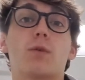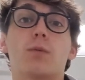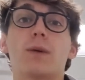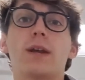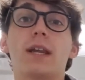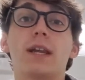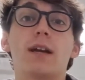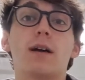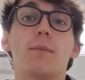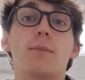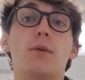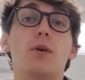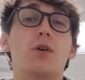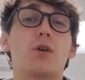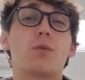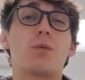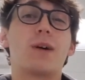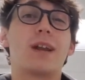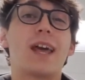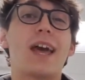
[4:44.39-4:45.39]
reading a
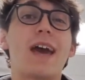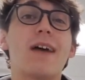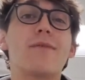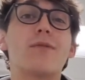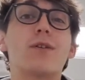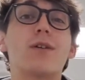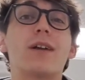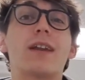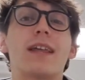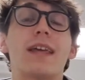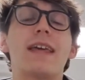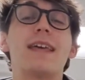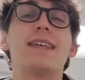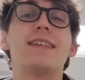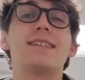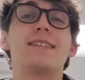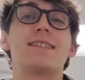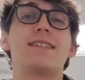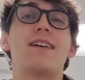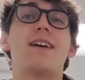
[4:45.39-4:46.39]
book, whatever it
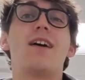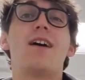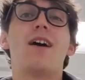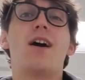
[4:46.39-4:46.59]
is,